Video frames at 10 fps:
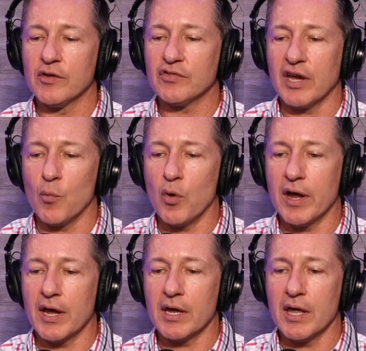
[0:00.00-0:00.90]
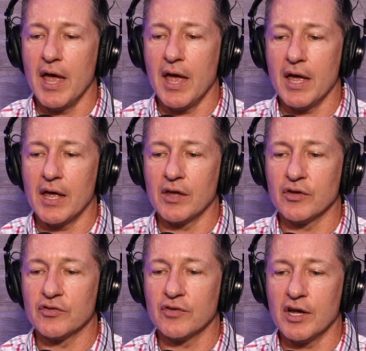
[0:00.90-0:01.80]
the same way
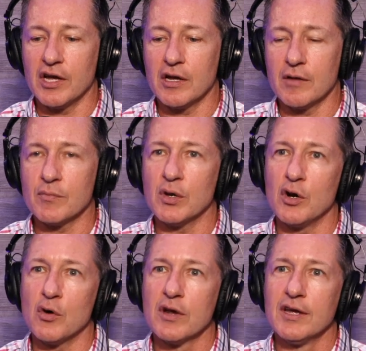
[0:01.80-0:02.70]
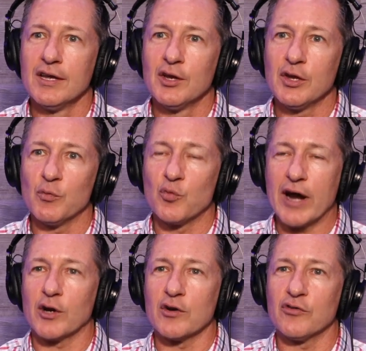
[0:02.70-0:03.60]
as
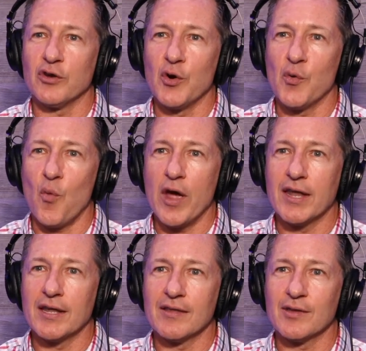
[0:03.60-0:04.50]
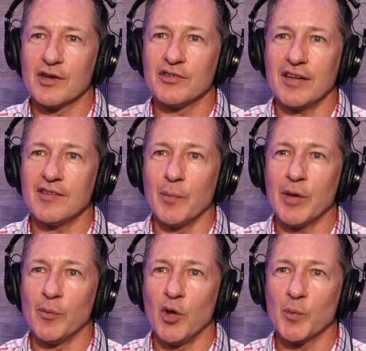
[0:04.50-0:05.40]
records. When the cassette tape
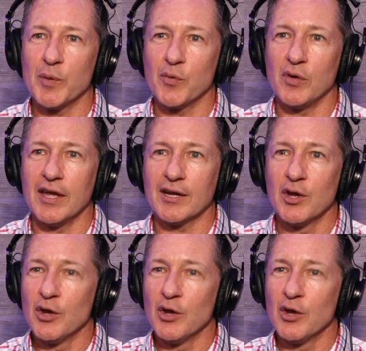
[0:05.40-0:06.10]
came along, people were like,